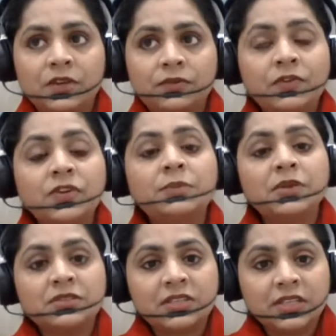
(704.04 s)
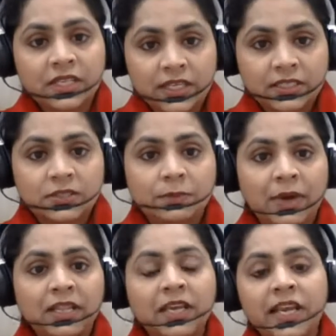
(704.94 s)
50% kids
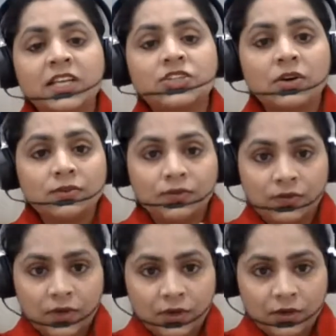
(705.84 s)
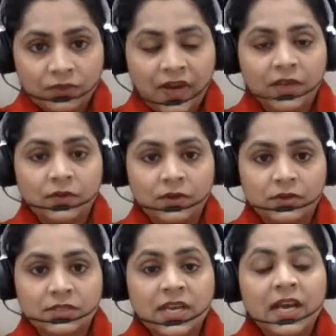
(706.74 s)
by the age of 5
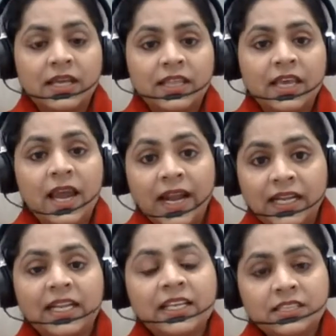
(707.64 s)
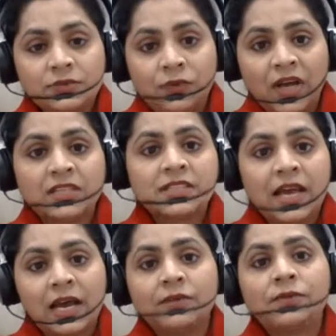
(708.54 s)
years, they at least once
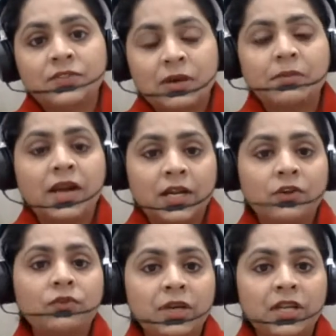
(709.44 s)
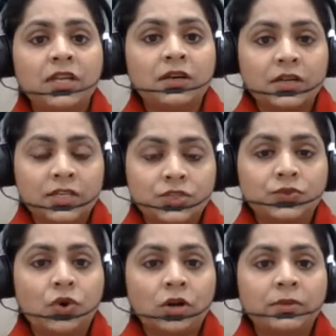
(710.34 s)
have some kind of middle ear
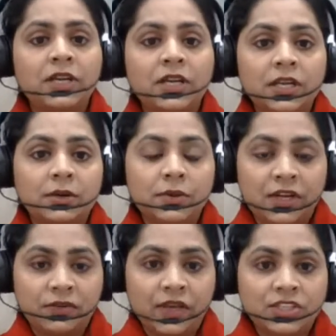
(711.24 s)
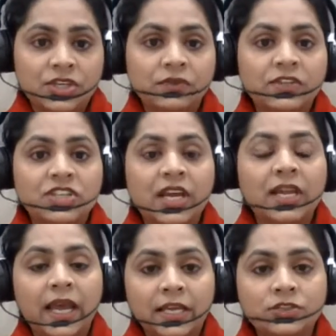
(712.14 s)
issue or middle ear infection, which
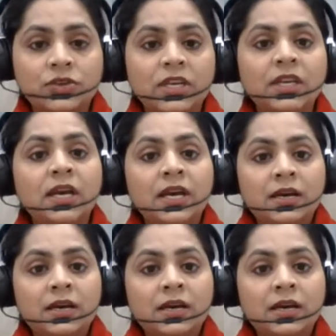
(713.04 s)
can actually